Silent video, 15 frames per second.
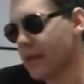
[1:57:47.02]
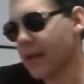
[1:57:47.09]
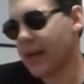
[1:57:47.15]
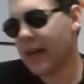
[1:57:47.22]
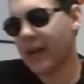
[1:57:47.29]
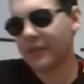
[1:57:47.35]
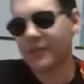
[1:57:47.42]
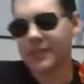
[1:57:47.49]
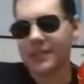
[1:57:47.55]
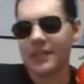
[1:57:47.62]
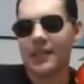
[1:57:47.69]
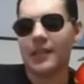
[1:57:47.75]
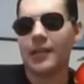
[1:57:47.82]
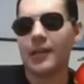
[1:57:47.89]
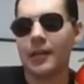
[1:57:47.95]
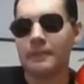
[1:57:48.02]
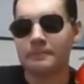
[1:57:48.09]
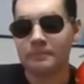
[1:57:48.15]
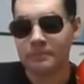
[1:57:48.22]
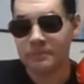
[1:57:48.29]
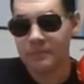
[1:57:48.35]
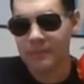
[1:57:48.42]
I have to say, um,
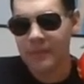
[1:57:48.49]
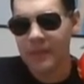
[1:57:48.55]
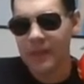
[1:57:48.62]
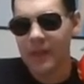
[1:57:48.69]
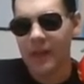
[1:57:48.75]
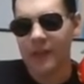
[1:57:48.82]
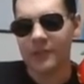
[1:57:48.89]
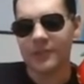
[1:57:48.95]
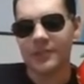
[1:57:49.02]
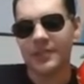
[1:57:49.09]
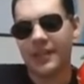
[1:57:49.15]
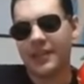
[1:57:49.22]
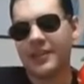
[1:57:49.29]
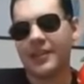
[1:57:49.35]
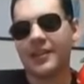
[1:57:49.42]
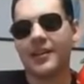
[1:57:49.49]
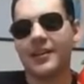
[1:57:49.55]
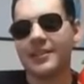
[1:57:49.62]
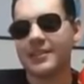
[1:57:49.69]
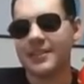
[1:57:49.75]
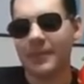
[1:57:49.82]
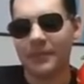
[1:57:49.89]
understand the
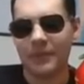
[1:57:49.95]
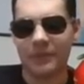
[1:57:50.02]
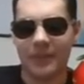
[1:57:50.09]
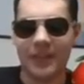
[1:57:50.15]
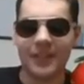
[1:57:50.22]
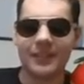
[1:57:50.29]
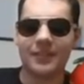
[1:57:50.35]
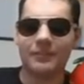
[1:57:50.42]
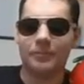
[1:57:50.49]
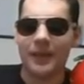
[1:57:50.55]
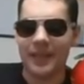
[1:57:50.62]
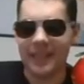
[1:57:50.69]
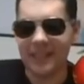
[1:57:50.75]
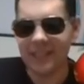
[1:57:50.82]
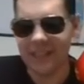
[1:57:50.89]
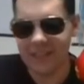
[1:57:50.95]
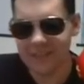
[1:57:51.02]
concept of relative pain.